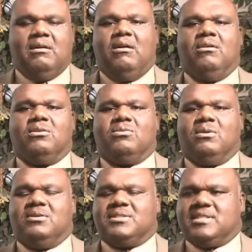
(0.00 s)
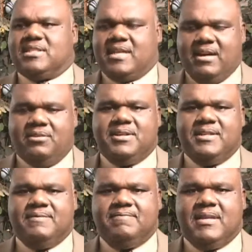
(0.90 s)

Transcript: all across this county,